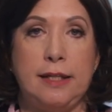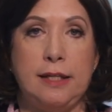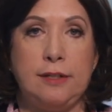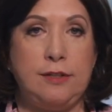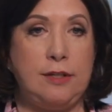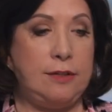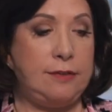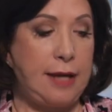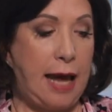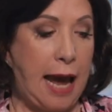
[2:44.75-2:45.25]

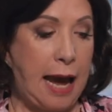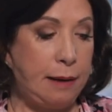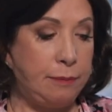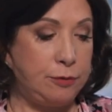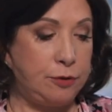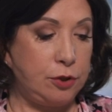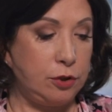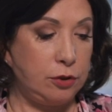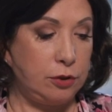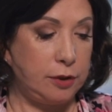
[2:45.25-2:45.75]
this is
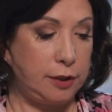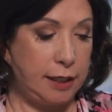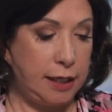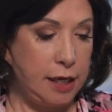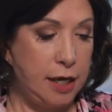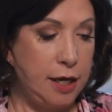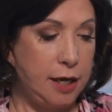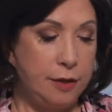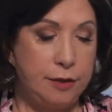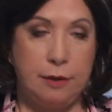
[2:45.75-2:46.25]

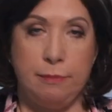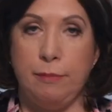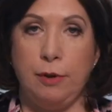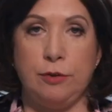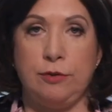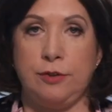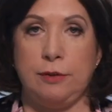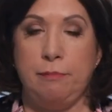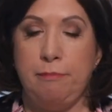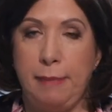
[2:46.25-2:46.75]
absolutely the
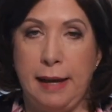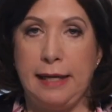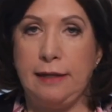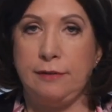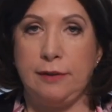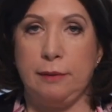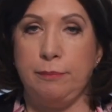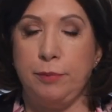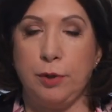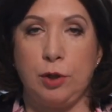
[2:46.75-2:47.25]
most
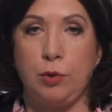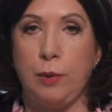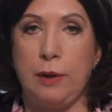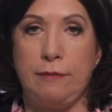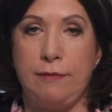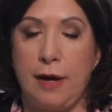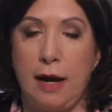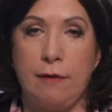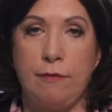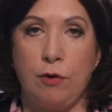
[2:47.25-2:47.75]
amazing book
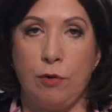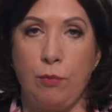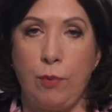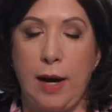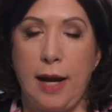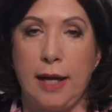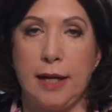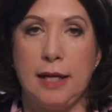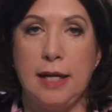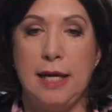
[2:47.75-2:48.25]
we've ever
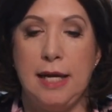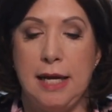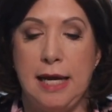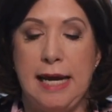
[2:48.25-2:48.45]
read.